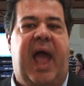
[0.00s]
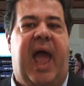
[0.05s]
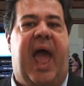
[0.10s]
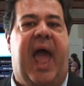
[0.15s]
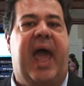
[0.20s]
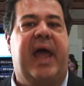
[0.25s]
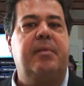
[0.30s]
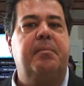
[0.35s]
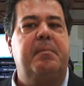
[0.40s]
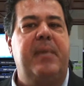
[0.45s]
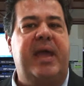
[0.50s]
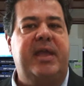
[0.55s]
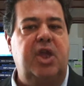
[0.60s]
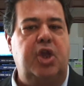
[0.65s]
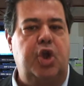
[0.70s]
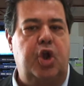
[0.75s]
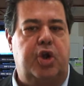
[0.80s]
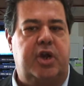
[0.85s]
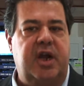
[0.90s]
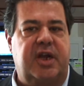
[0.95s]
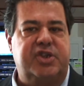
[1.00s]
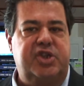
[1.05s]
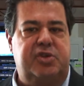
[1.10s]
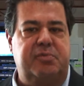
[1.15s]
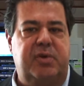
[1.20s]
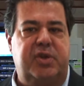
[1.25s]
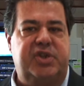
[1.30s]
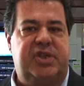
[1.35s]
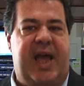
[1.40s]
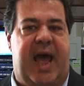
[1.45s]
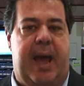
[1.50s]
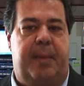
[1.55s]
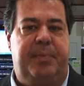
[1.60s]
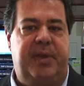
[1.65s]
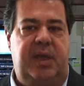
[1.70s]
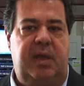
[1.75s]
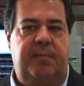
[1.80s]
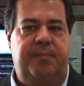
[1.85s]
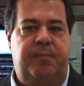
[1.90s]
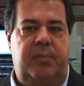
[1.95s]
and making your customers
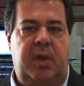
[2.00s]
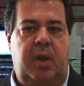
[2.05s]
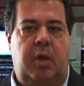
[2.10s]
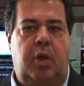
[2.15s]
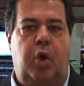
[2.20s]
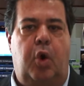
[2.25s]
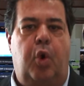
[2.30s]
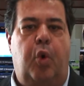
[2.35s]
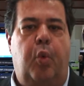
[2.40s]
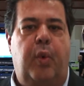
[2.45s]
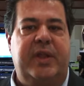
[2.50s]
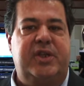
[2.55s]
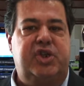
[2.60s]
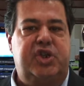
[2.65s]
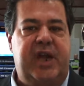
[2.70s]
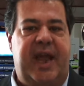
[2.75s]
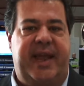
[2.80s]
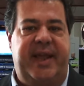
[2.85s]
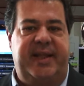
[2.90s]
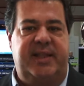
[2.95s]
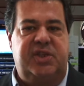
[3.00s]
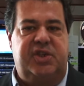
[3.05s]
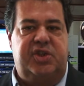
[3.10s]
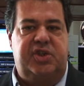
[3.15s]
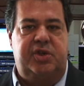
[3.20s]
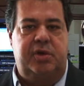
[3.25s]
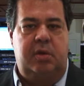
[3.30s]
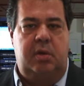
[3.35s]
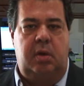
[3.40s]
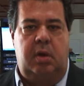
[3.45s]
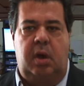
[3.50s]
happy with shades.